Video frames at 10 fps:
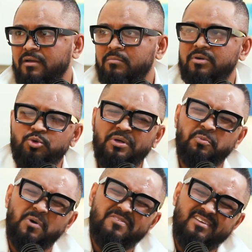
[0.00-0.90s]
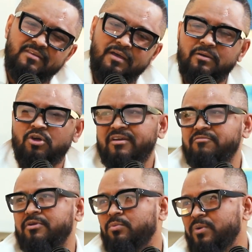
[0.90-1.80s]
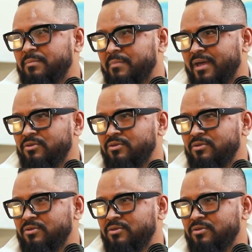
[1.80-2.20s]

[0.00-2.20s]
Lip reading: but do it once a year, not every week, man.